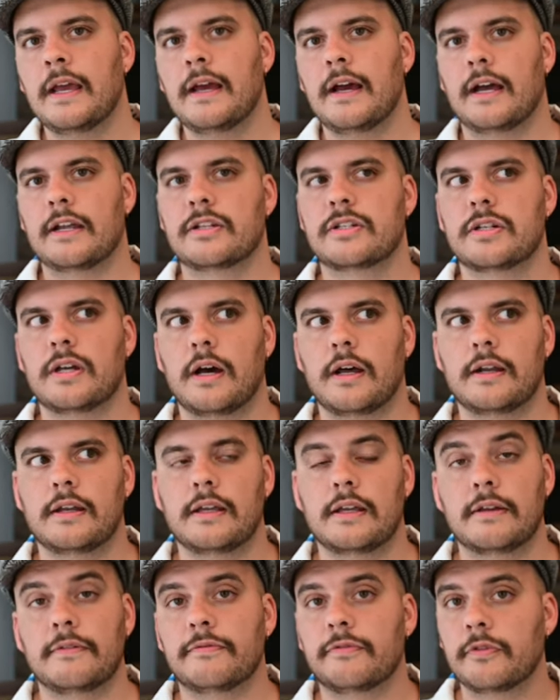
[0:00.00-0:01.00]
I shot
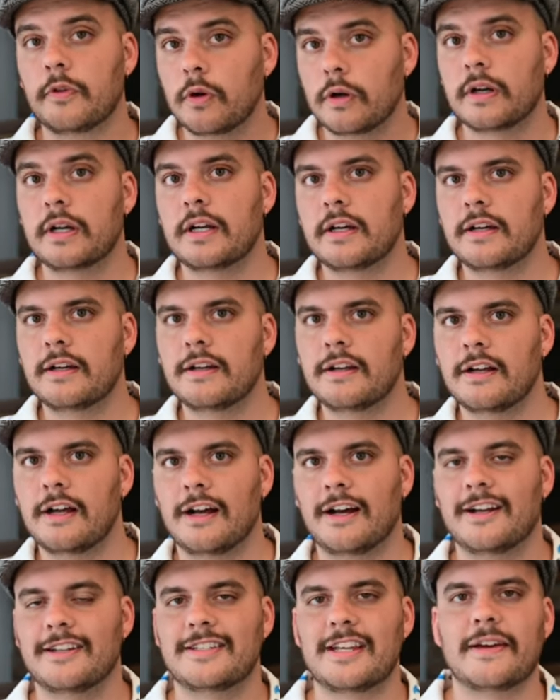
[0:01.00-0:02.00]
it in Florida,
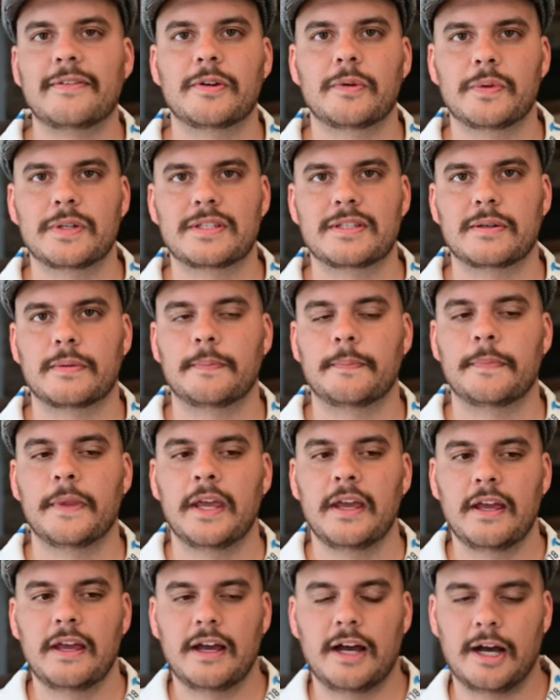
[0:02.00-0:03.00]
uh, diving with some
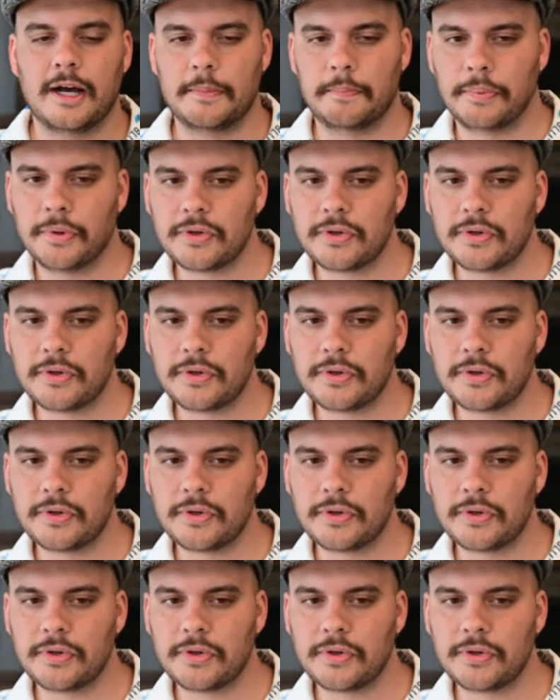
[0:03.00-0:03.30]
uh,